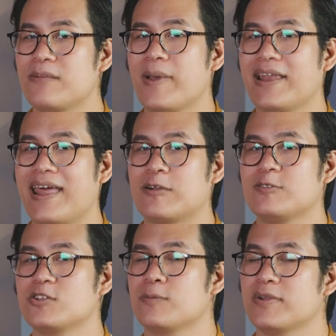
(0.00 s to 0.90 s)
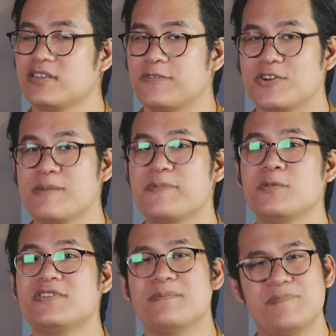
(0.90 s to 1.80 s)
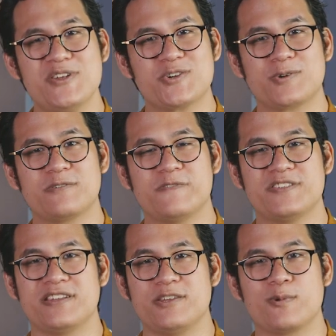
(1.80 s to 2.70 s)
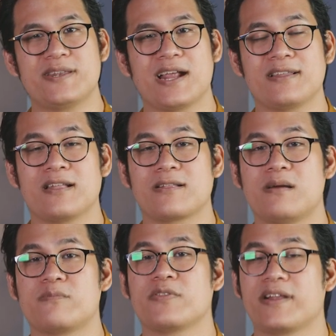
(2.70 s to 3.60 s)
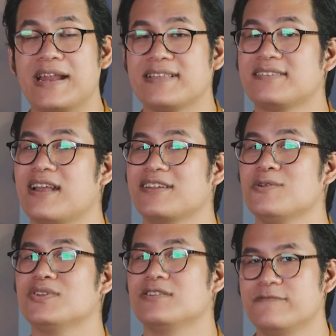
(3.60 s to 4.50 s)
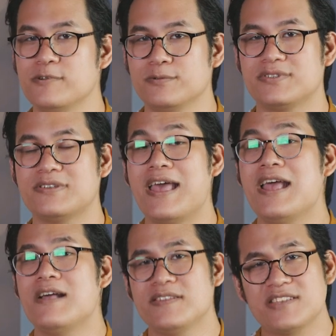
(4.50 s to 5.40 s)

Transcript: hit the bell icon so you don't miss any future uploads and be sure to visit yugatech.com for the latest tech news and reviews.